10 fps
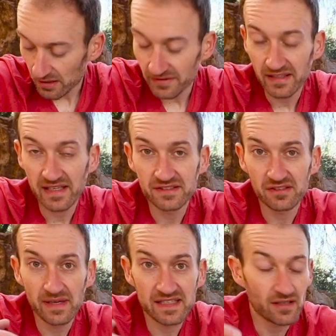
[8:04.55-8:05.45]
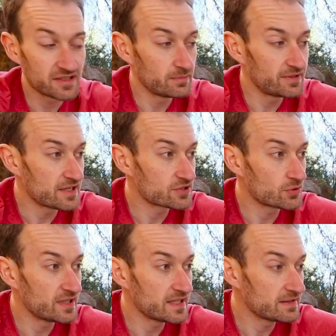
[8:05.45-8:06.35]
I think there's some exciting
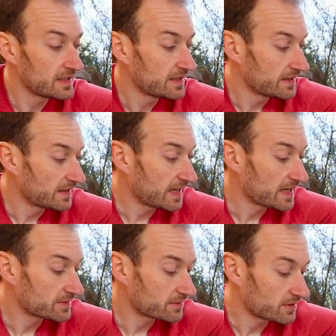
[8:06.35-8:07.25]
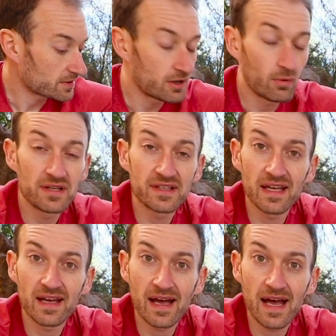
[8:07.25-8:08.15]
potential here, and I can't wait to
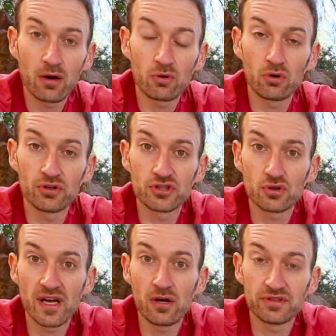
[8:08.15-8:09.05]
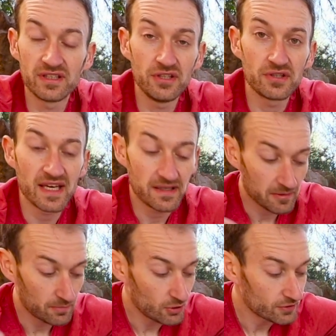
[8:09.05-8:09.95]
get out on the trails in the UK
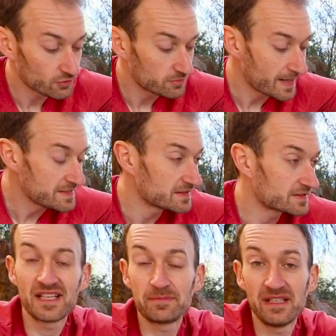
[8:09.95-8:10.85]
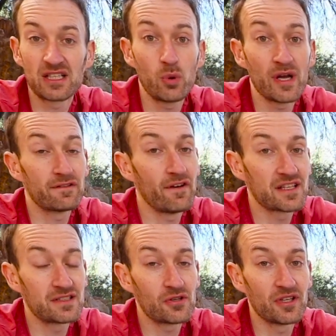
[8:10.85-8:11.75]
and put it through its paces. So that's been a quick
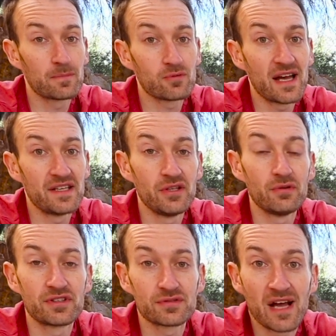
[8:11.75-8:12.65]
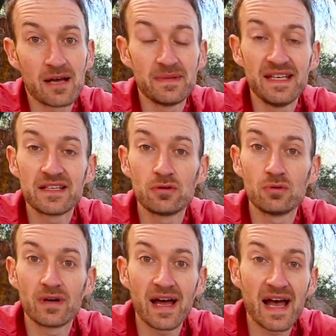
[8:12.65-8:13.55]
first look at a brand new SRAM
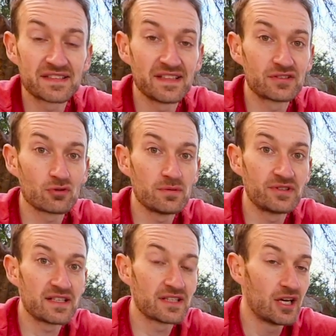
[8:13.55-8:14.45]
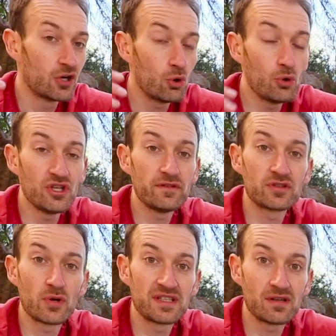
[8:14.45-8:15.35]
Eagle AXS groupset, all new
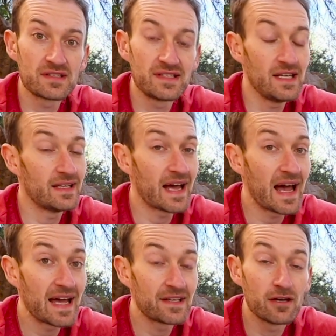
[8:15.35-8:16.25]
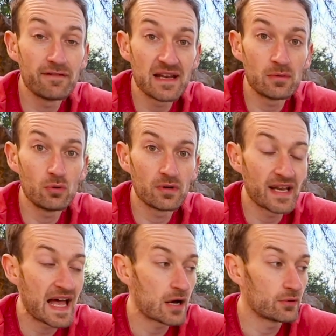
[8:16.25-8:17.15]
for 2019 and available
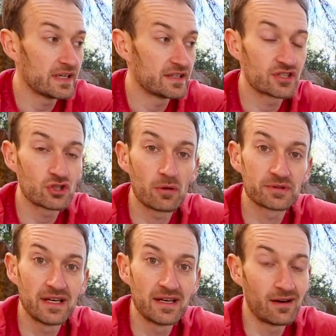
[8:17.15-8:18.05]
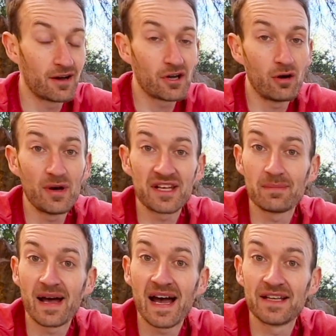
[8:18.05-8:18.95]
now in the shops. I can't wait to
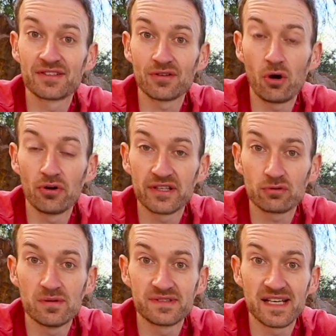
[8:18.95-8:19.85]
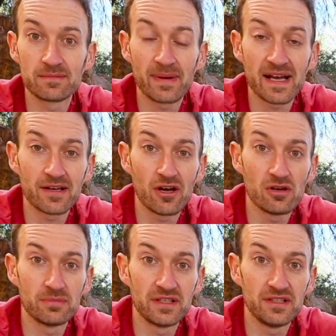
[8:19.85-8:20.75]
get my hands on a groupset back
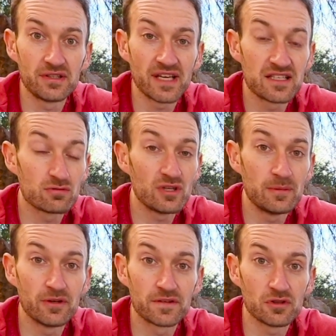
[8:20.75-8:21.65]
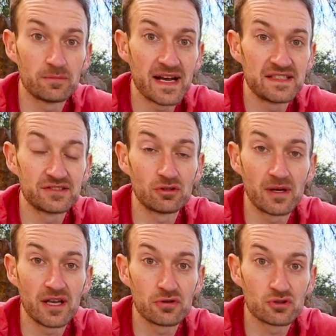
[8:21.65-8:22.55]
home in the UK to really put it through its paces on
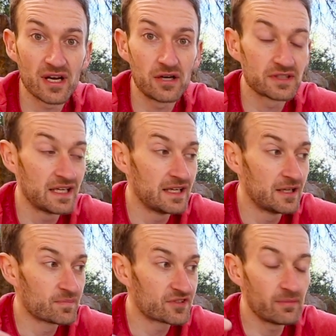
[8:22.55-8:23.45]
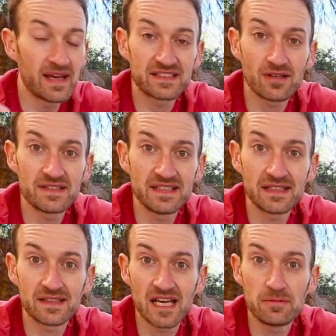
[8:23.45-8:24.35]
my local trails. Some
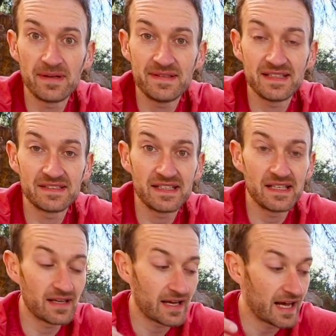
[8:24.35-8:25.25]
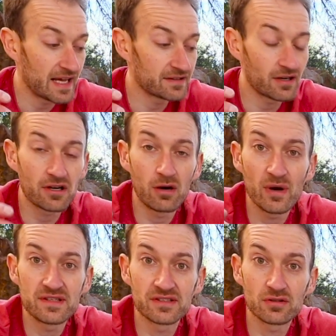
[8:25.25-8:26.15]
exciting capabilities here, and I can't
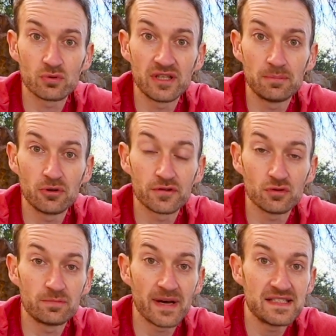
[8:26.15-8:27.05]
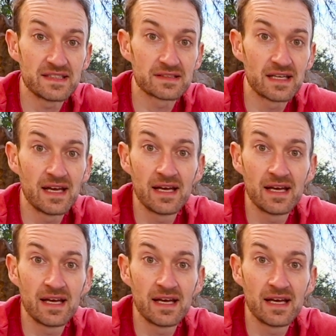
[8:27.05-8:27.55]
wait to really put it through its paces.